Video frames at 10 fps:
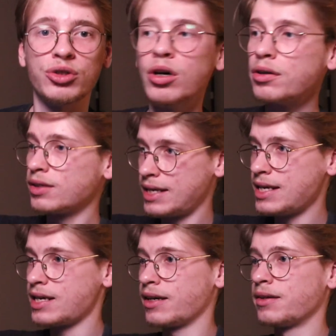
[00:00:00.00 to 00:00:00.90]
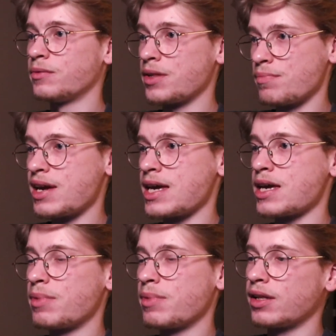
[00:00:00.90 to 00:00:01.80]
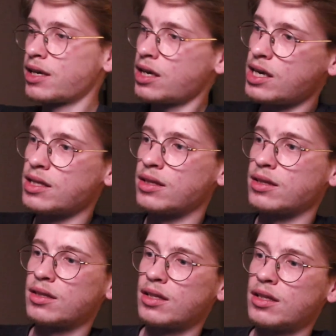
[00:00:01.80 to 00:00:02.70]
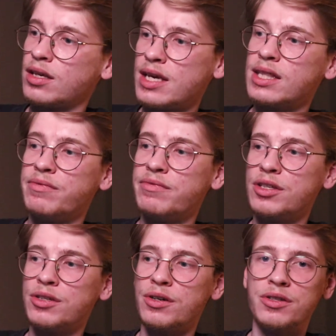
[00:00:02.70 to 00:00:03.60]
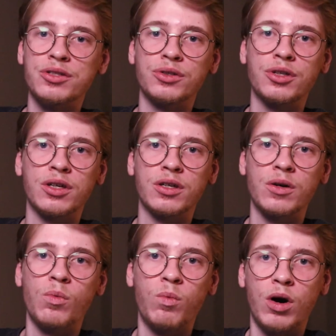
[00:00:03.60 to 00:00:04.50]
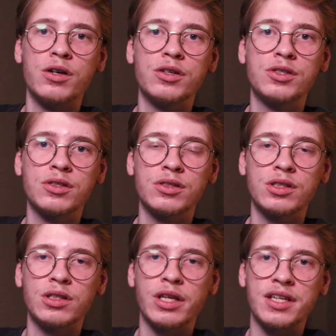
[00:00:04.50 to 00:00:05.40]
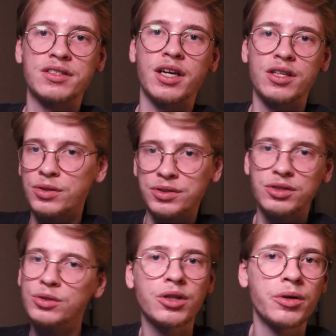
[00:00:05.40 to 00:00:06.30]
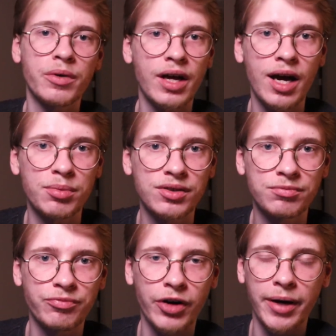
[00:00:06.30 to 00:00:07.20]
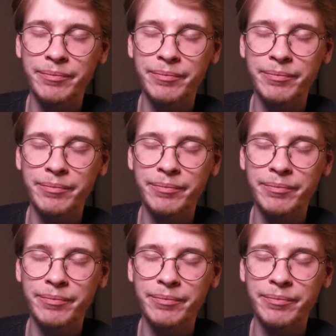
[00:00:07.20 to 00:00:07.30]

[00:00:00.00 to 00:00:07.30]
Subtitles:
Not here with me, but like in the video that you're gonna watch in a second. You'll know when it happens, right?